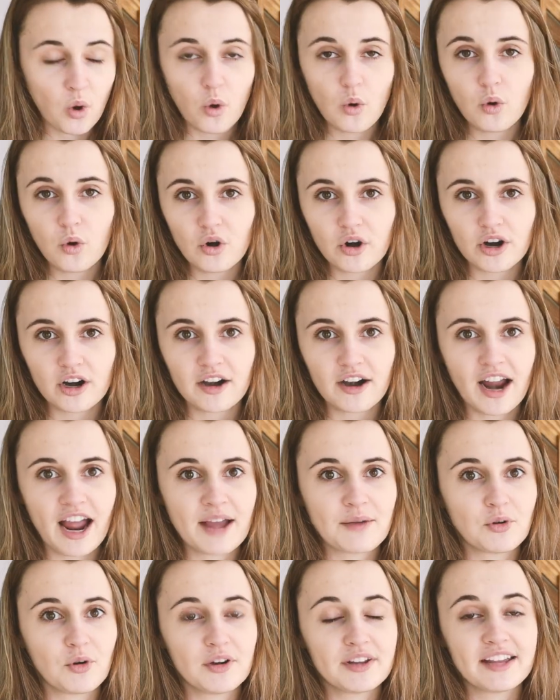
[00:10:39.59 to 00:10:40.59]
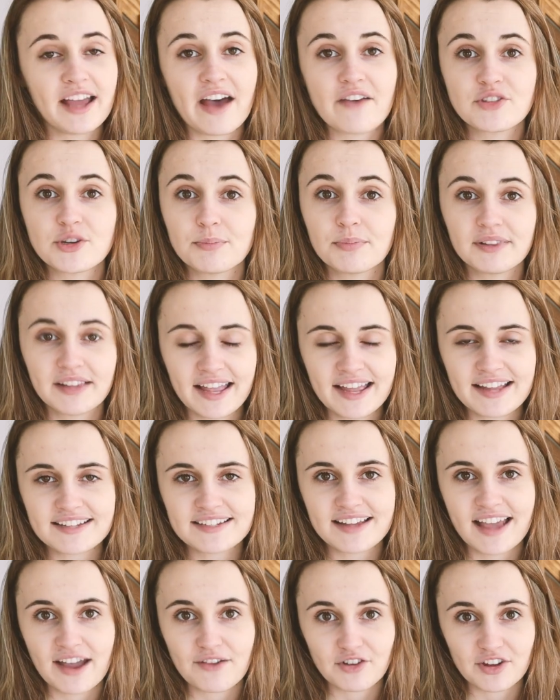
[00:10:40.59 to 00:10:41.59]
or I'm going to have to
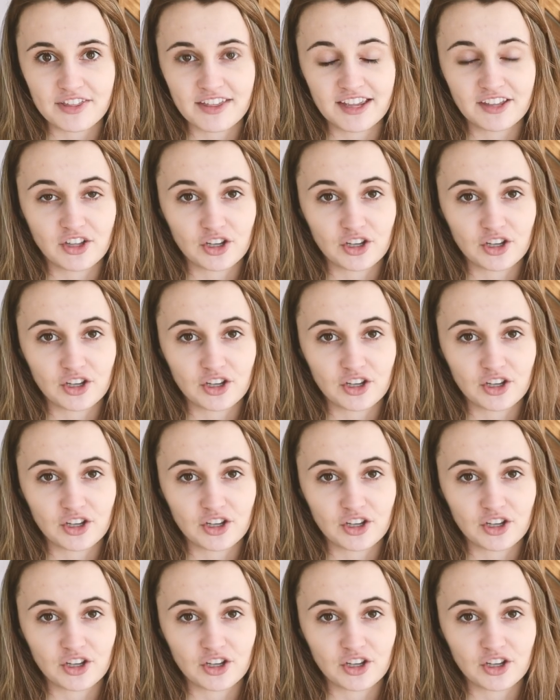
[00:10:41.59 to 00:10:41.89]
plant everything